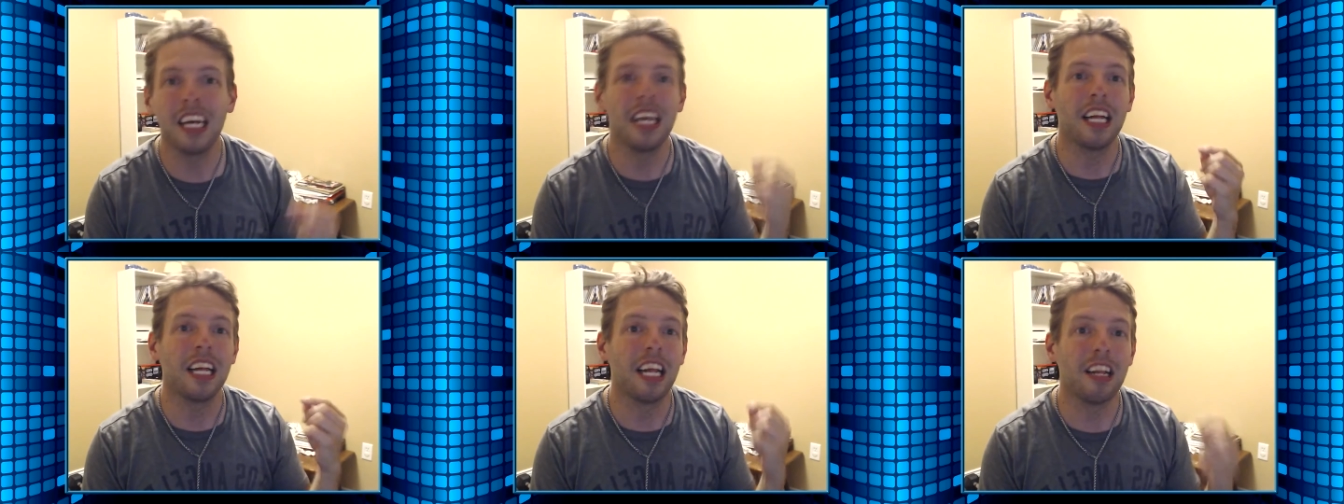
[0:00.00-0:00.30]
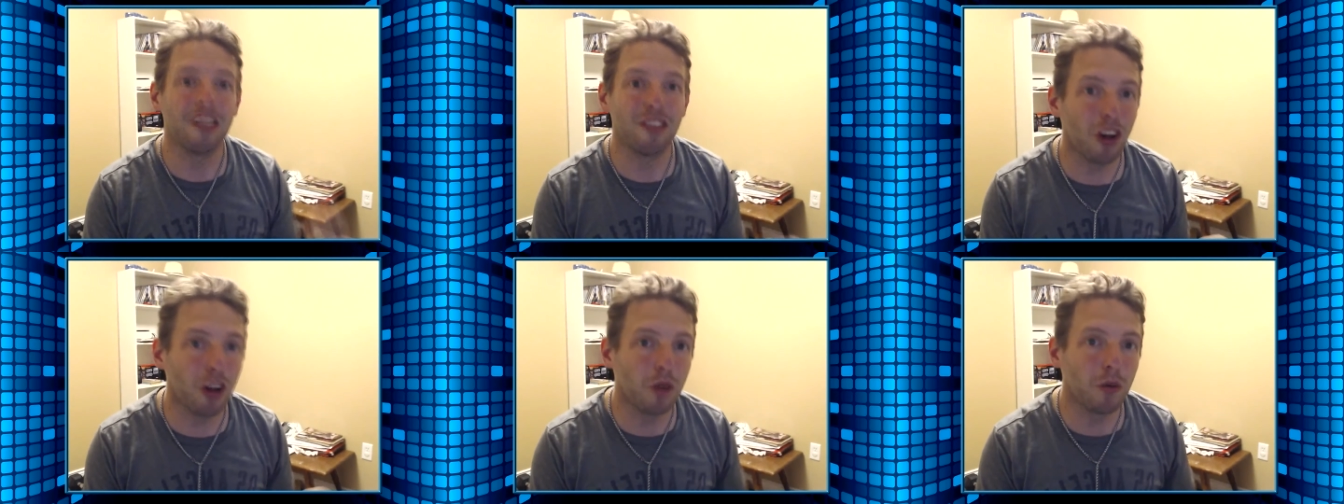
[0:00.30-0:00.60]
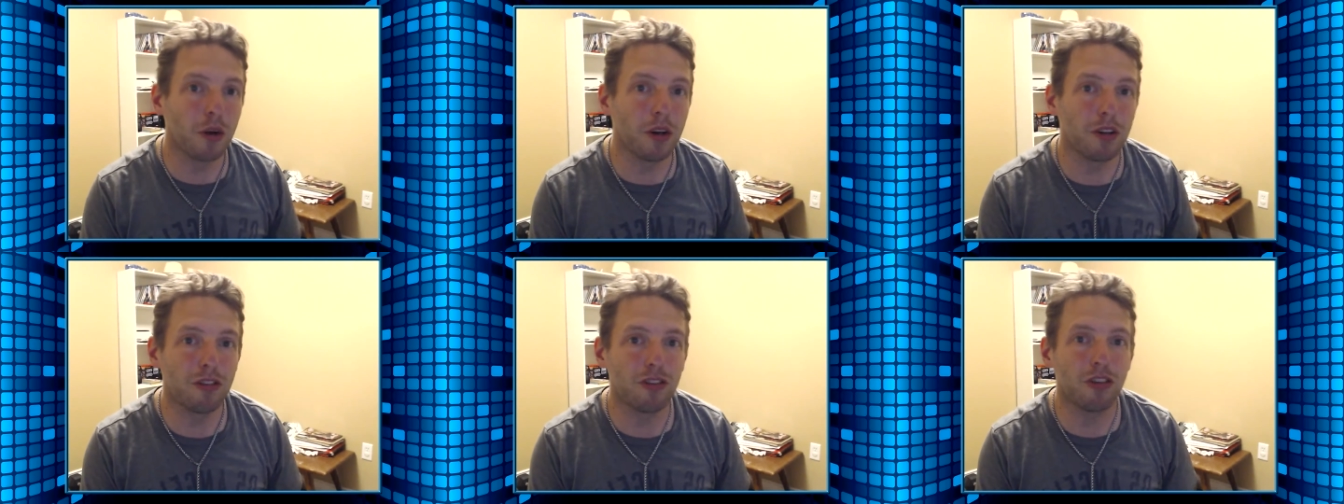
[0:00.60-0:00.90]
That's all he
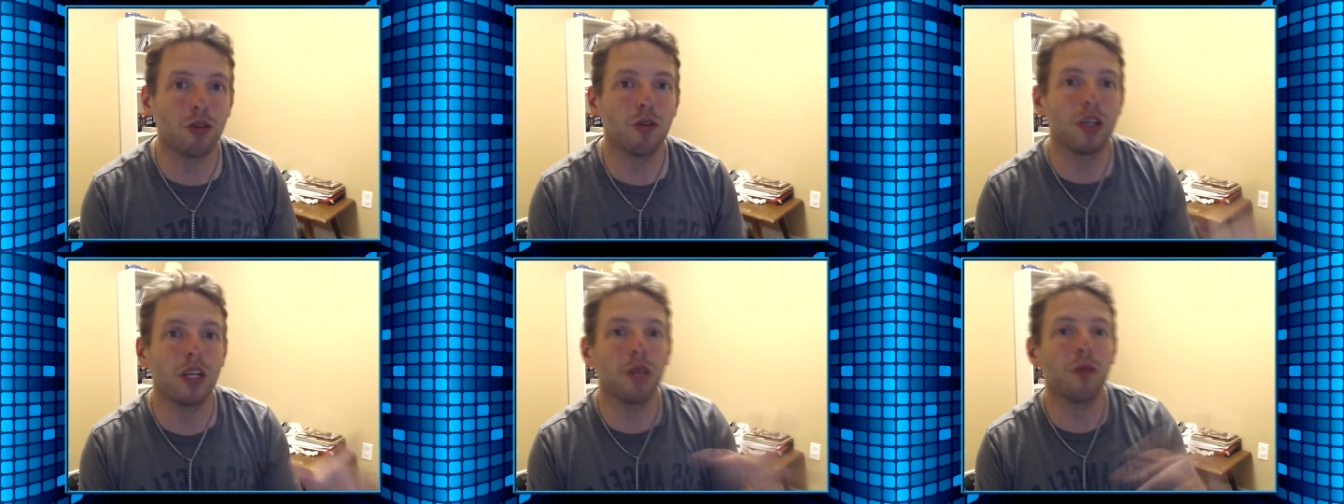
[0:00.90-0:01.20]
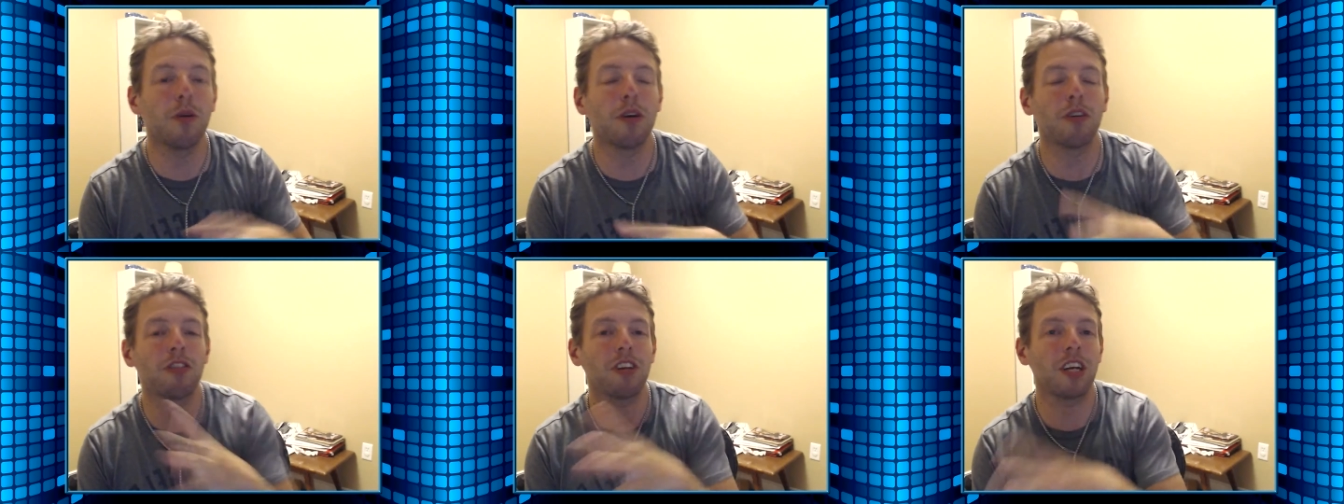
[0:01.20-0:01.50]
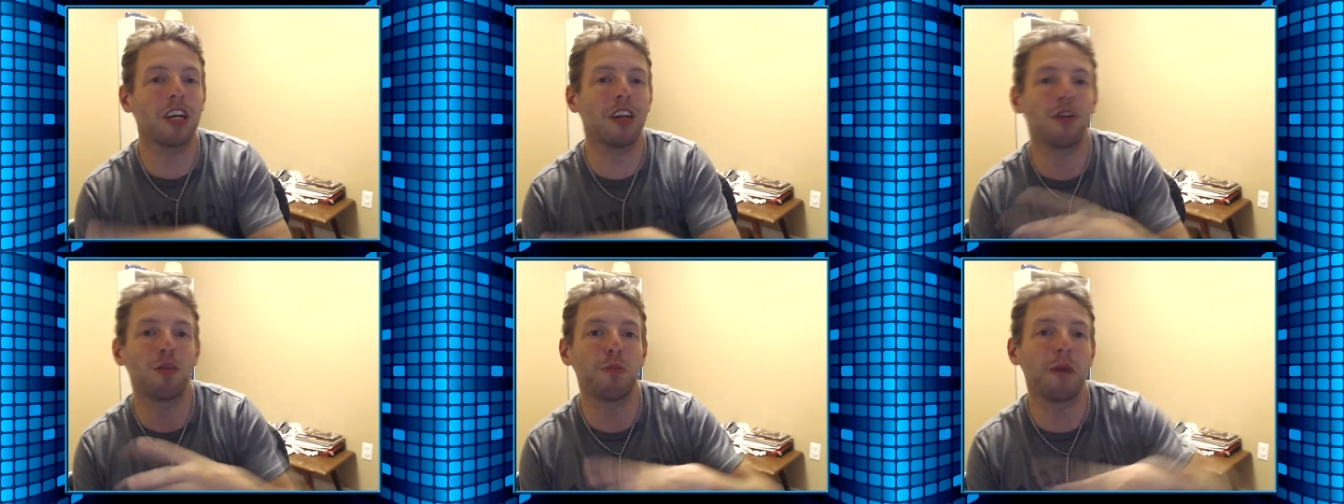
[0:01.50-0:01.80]
wants to do. He wants to
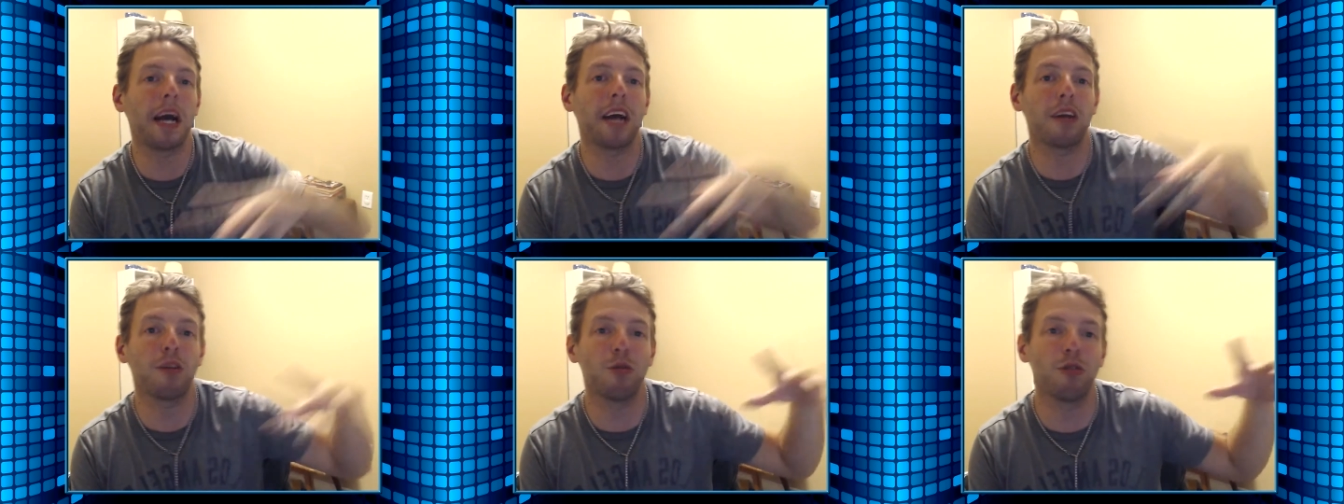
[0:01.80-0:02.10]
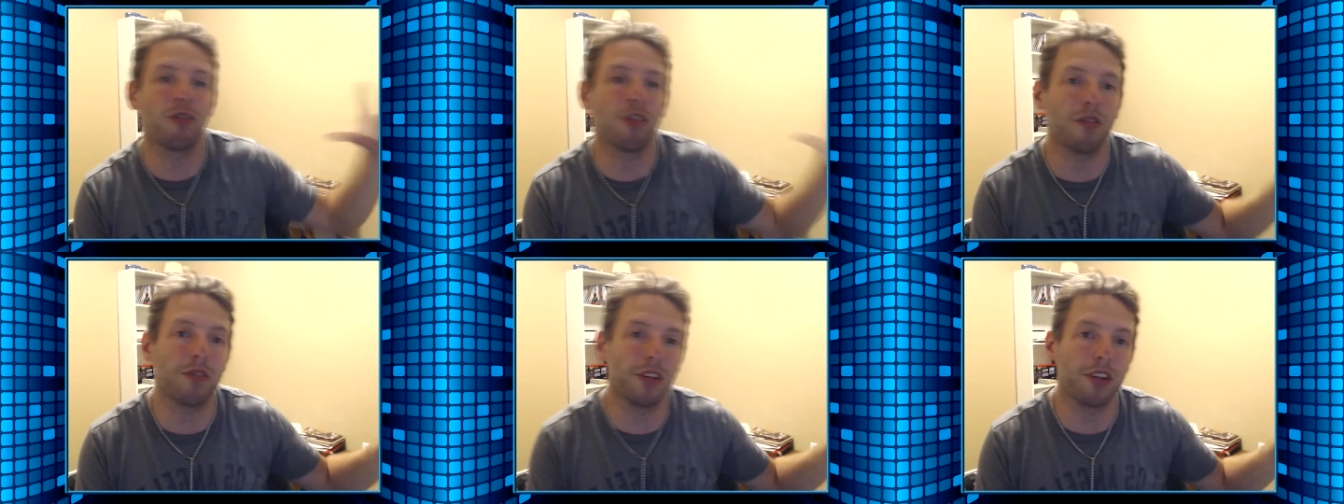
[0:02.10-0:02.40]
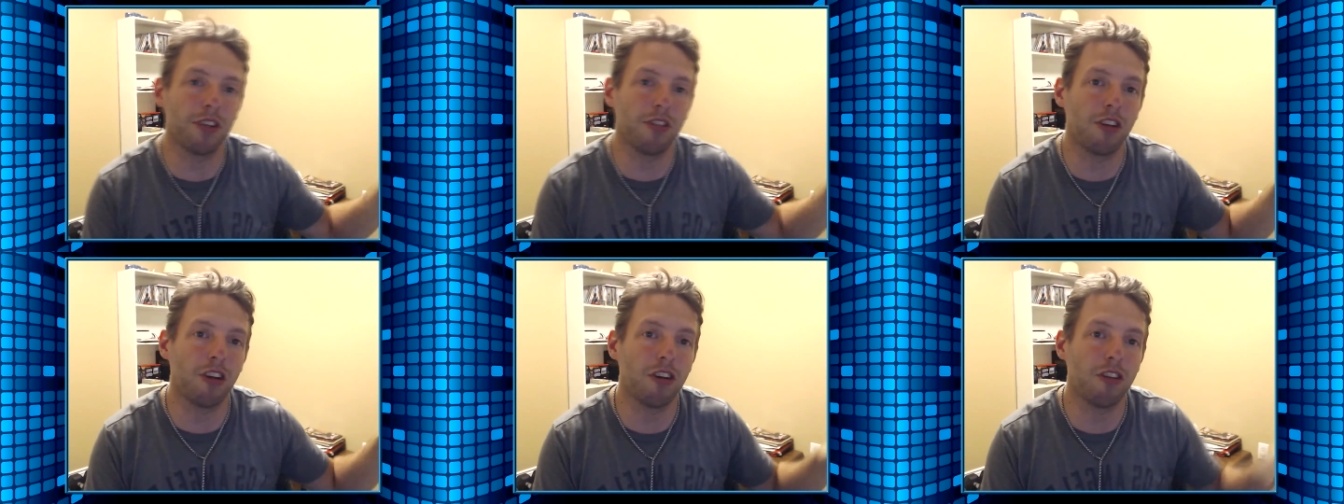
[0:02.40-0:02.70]
get us back to a
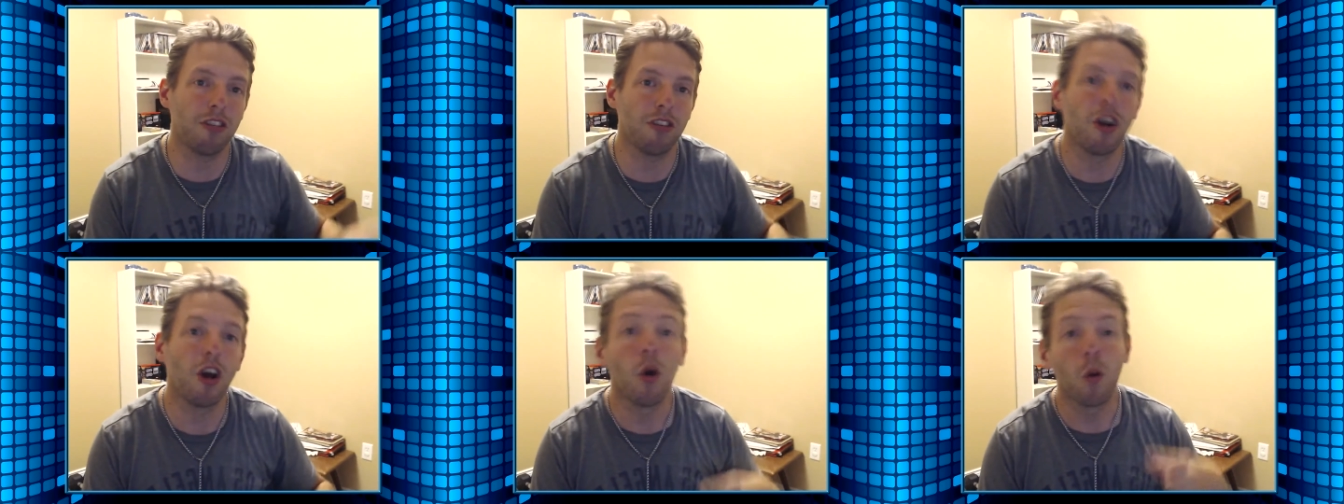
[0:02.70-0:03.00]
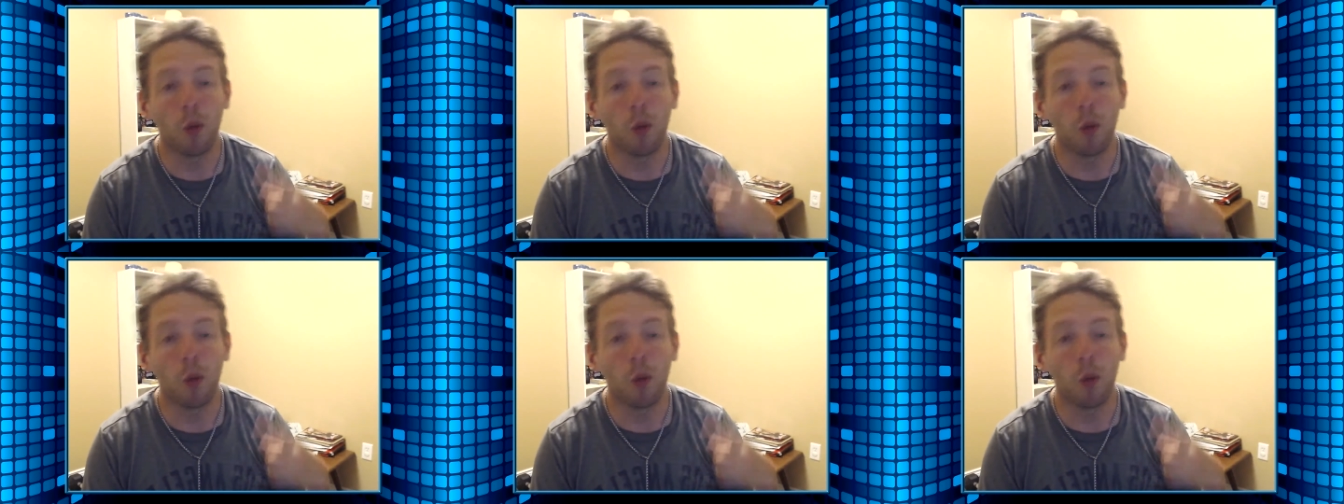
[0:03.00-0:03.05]
civilization